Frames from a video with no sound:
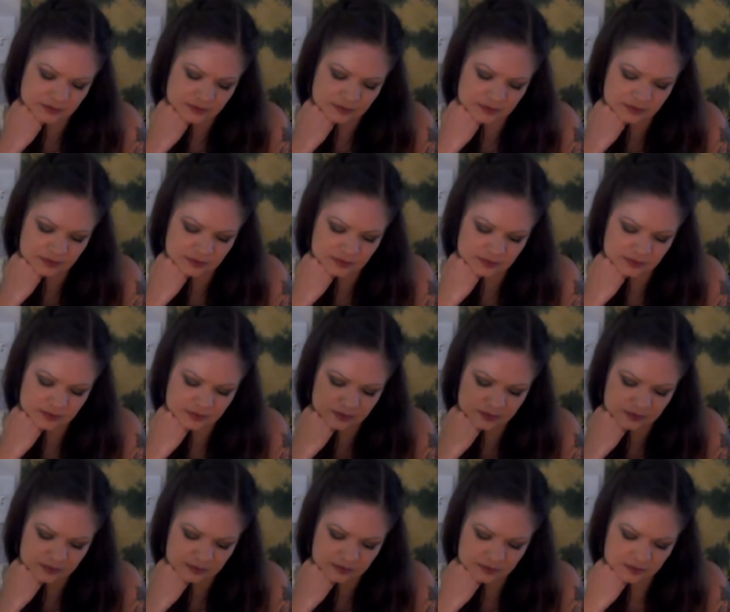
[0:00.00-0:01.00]

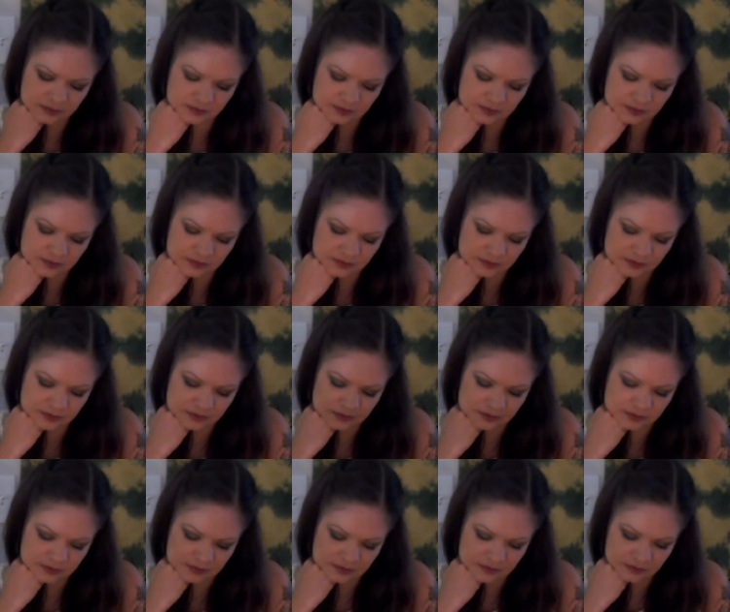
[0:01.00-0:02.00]

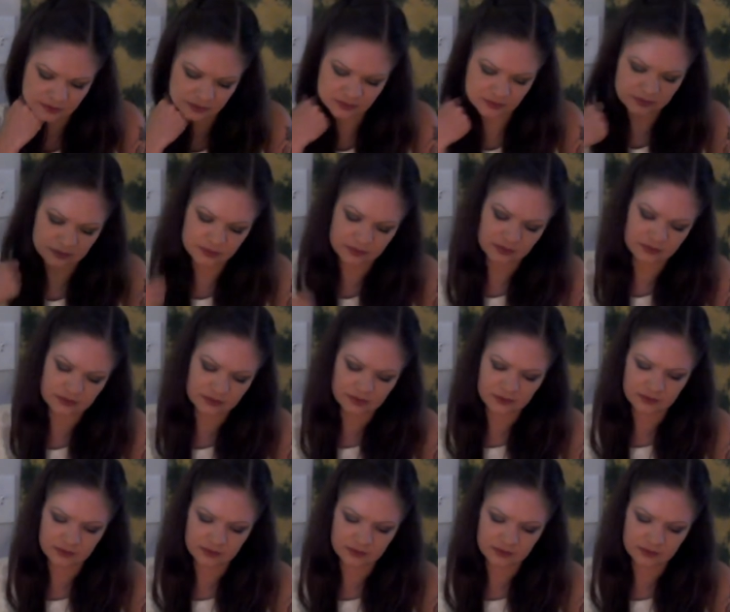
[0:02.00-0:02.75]
No one is speaking in this clip.